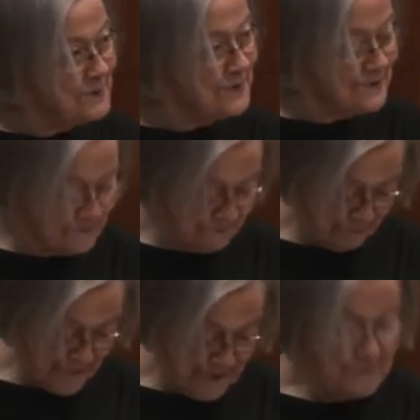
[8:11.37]
which I
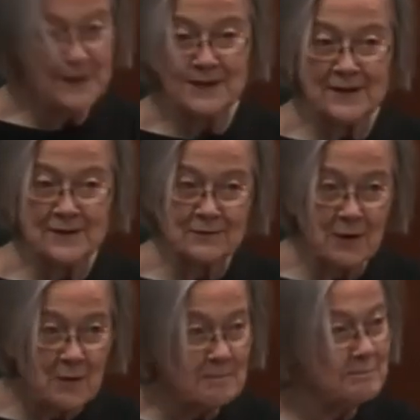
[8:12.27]
do not
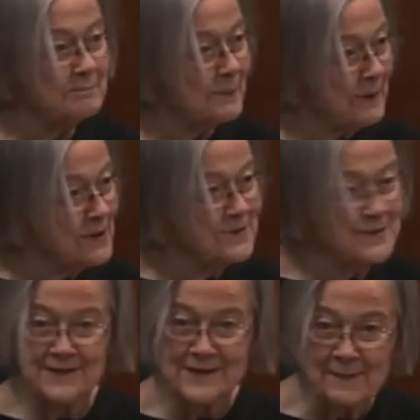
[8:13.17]
propose to summarise
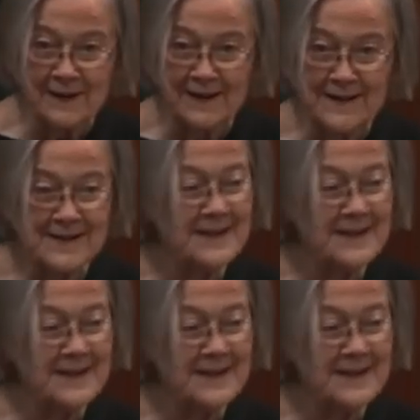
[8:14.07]
in this